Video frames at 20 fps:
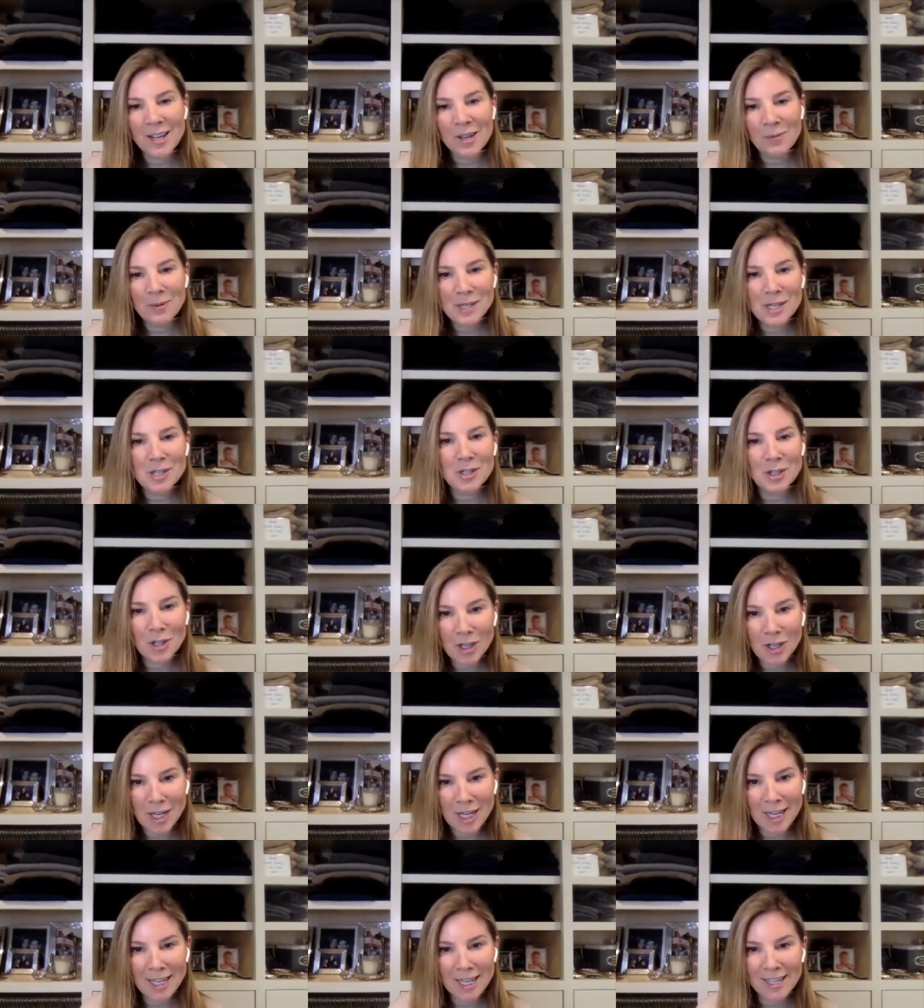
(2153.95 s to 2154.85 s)
we teach our
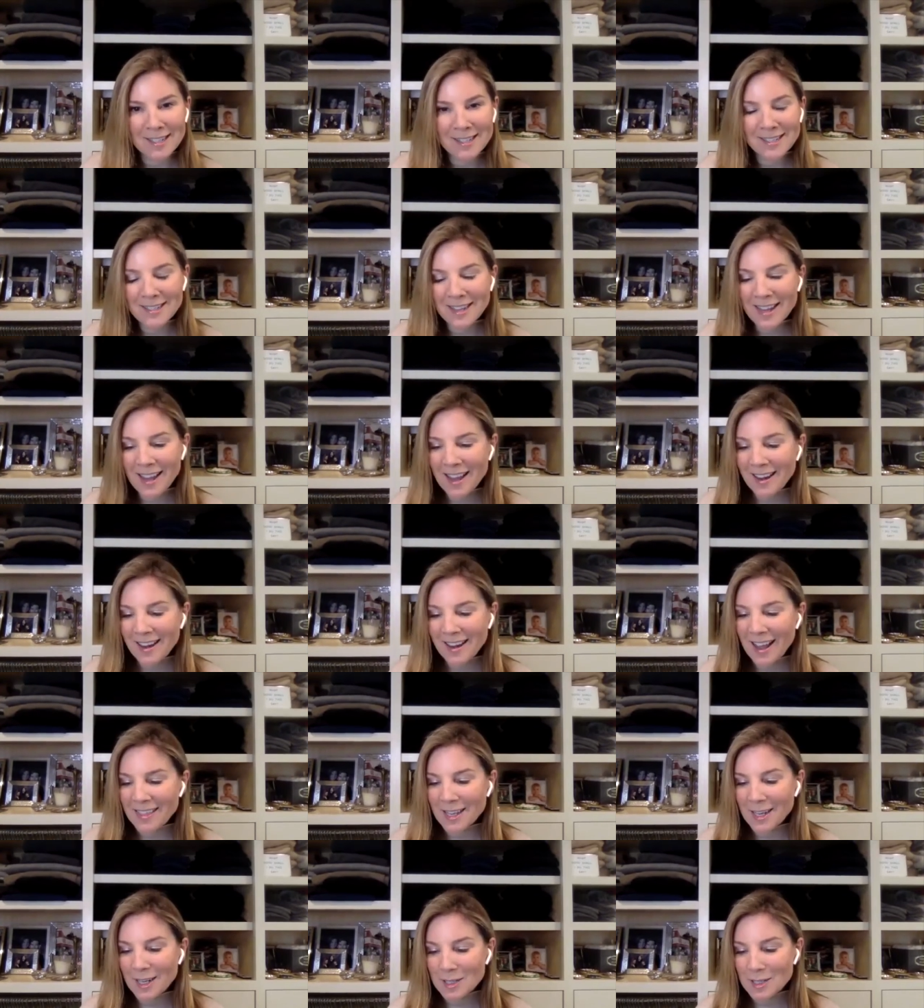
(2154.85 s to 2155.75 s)
kids, and
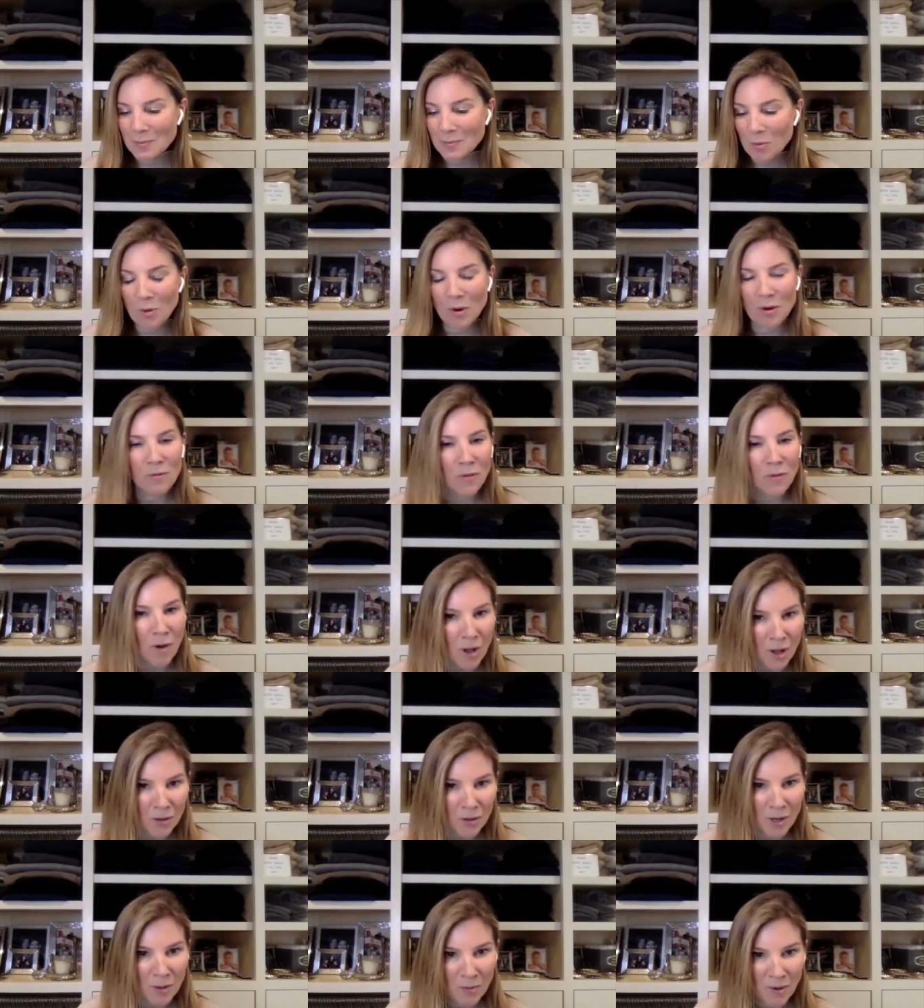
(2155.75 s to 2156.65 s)
I think it's important for
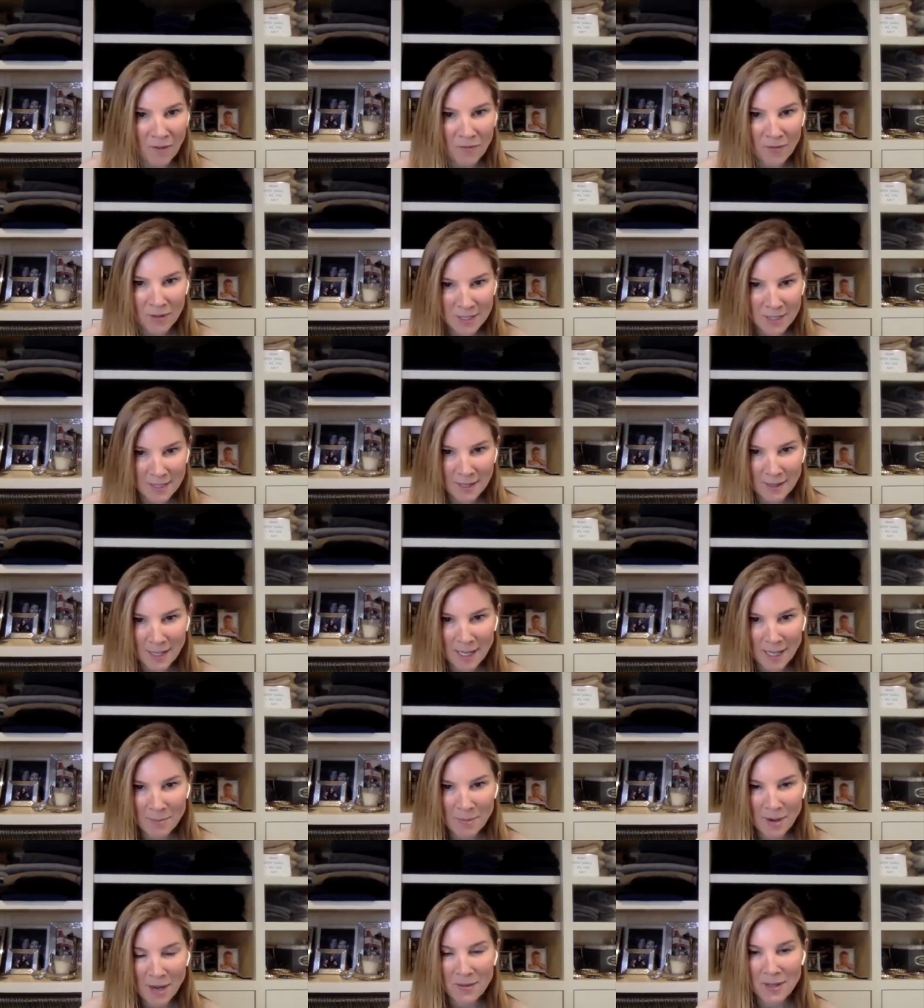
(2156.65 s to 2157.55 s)
all nonprofits to think
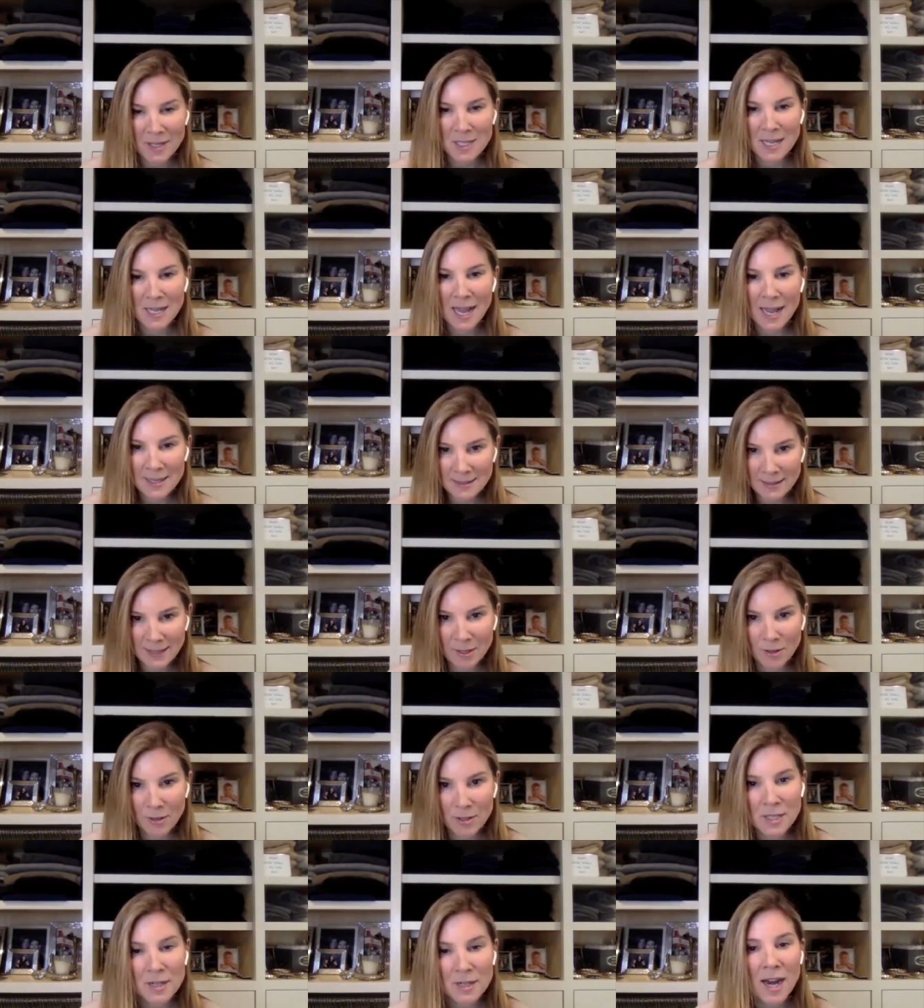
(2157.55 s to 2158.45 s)
about this as
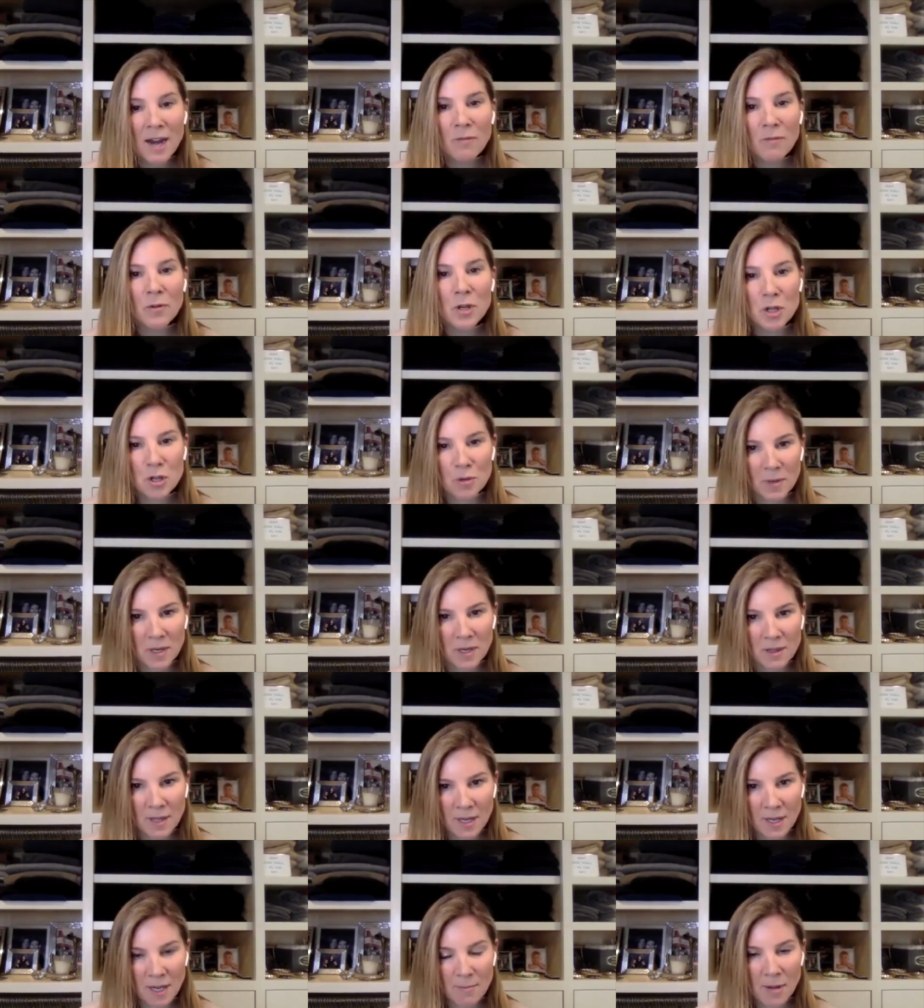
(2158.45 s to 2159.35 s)
leaders, and every human to
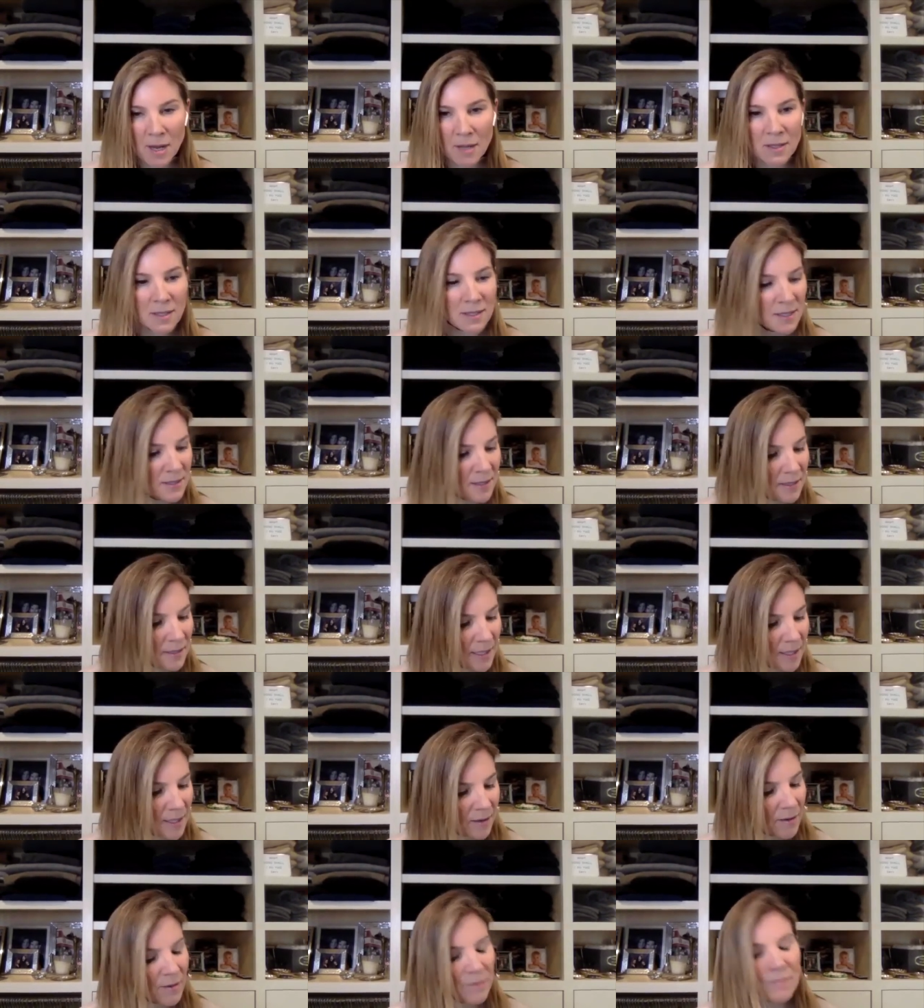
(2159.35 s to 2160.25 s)
think about this as a
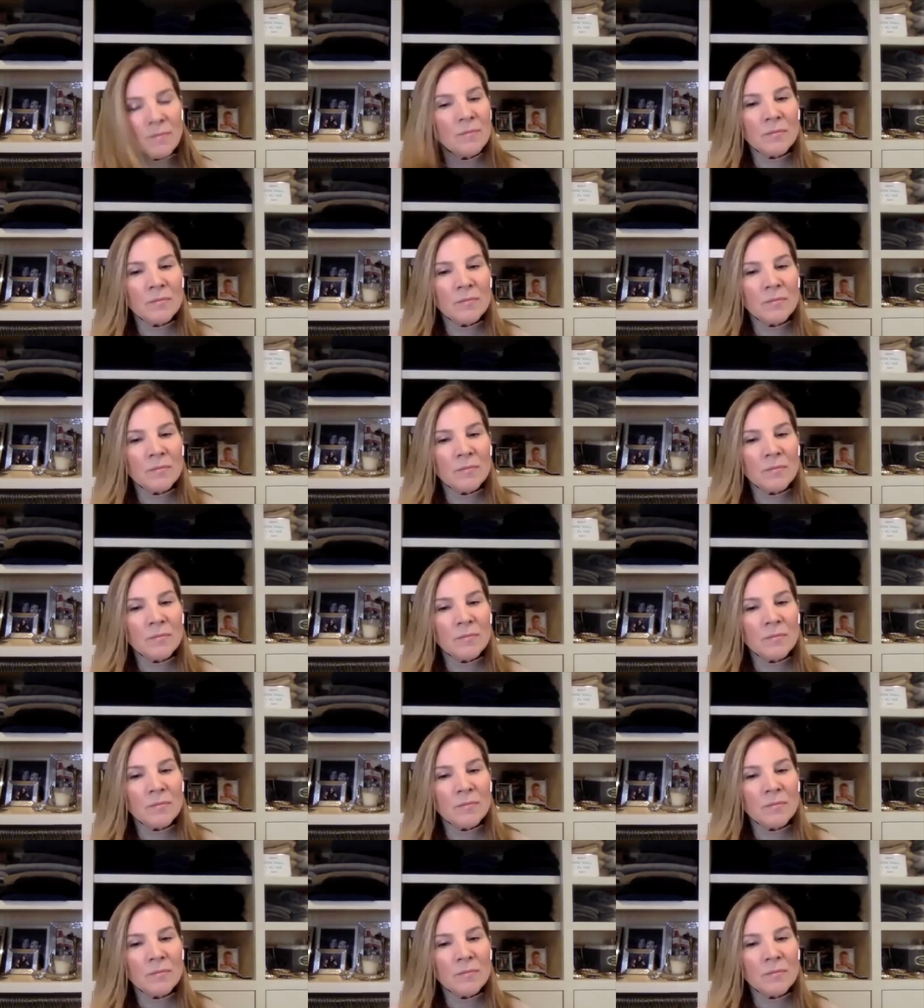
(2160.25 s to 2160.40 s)
leader.